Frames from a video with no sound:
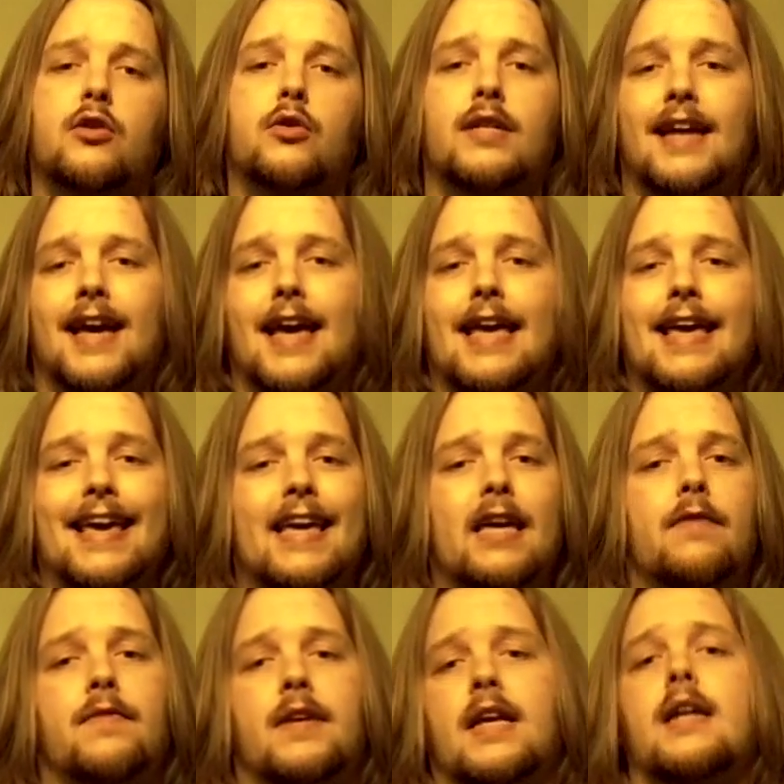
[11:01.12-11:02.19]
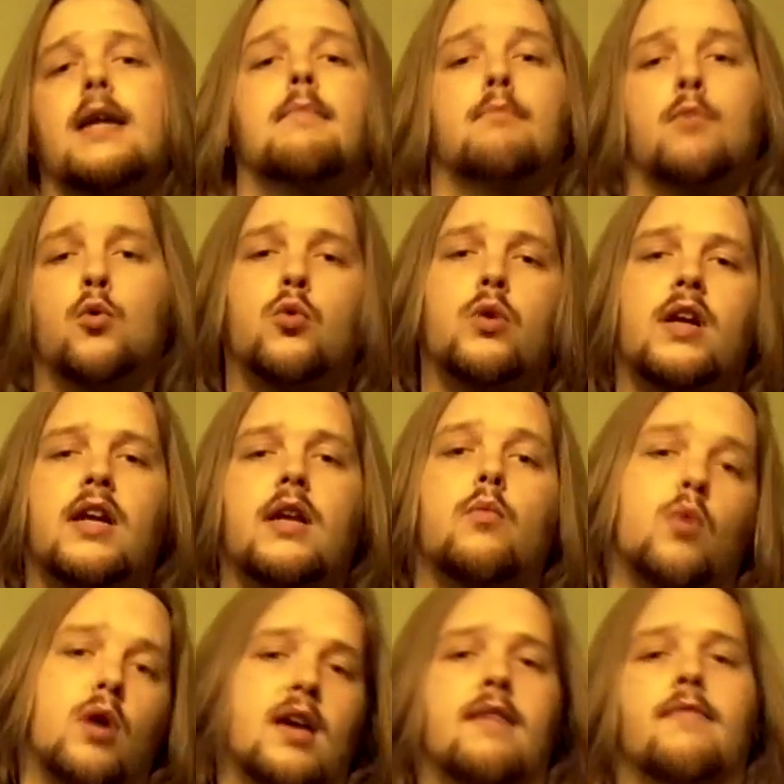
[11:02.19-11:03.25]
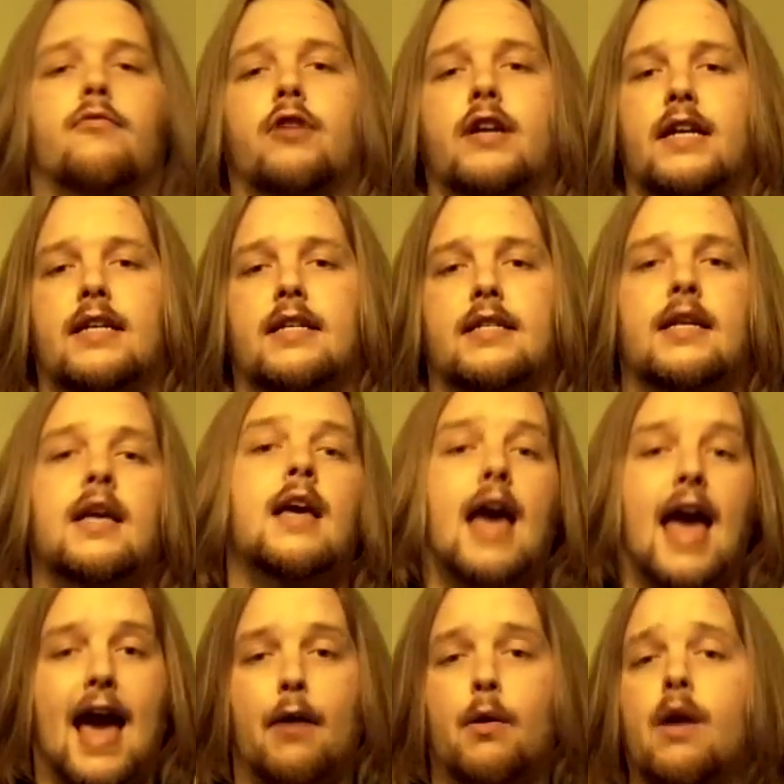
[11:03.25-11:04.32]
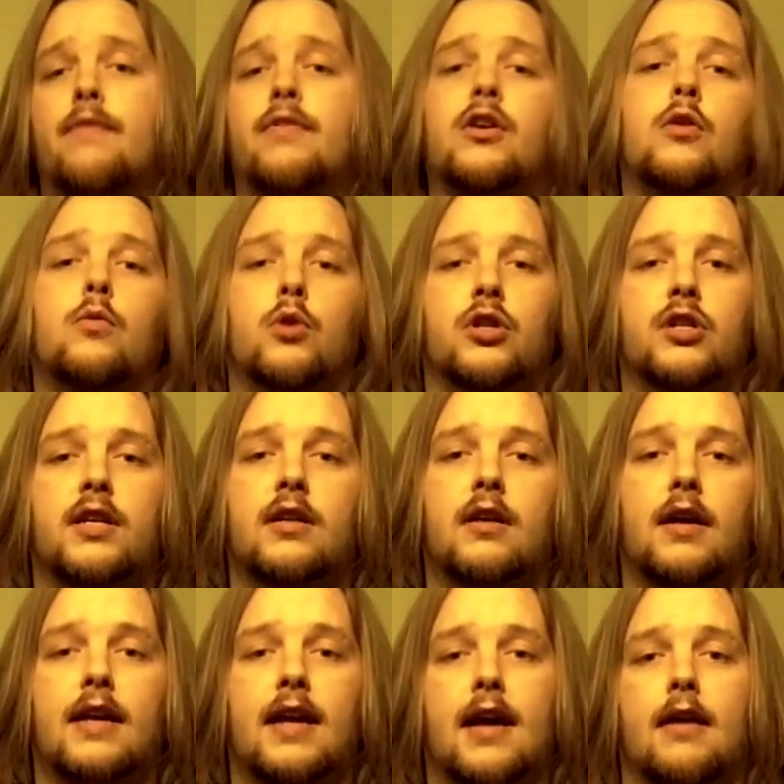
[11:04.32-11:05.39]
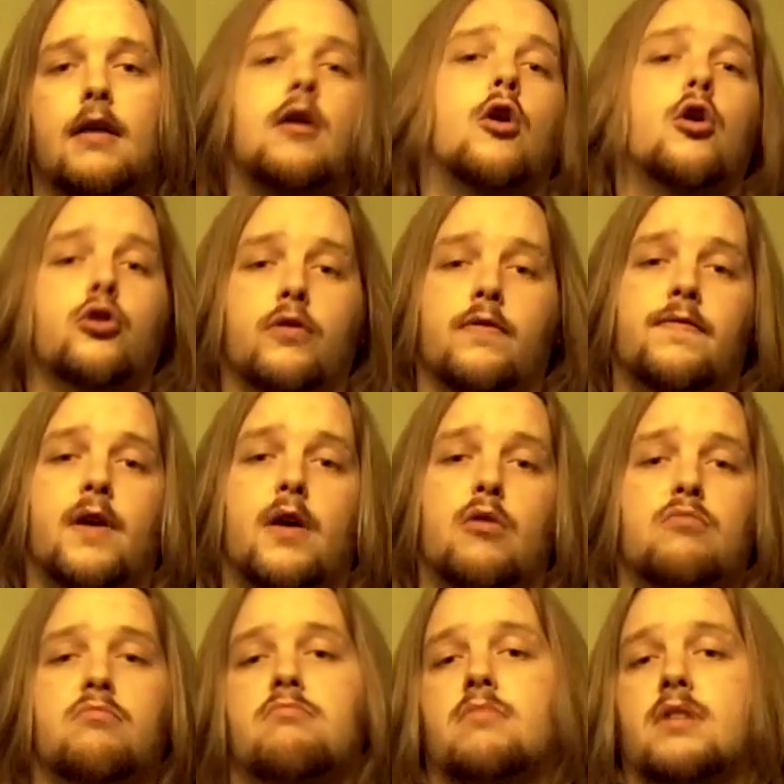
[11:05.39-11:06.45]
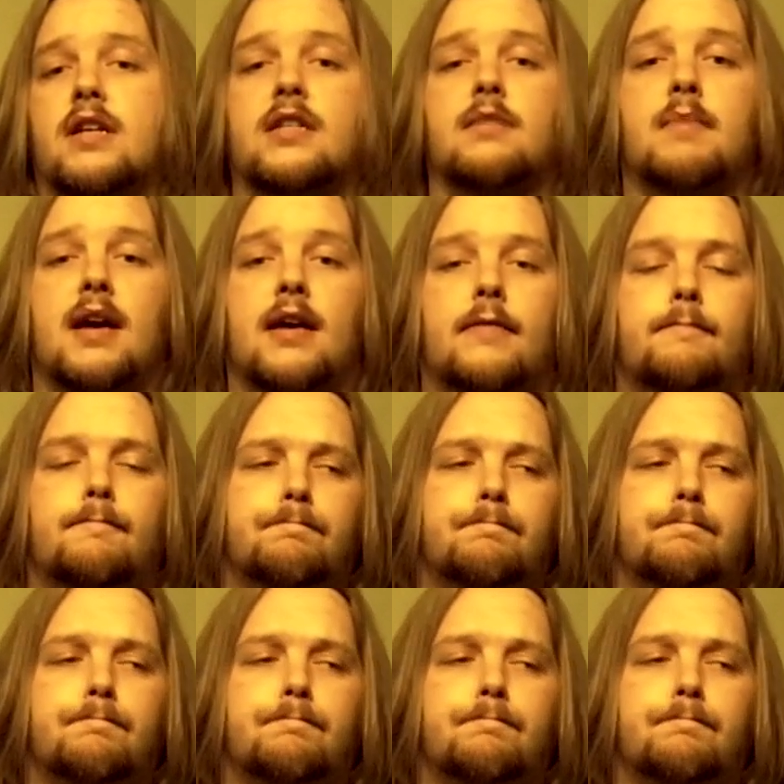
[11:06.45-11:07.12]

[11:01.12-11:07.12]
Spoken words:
of your day, evening, morning, wherever it is. However you're watching right now, on your phone, doesn't matter.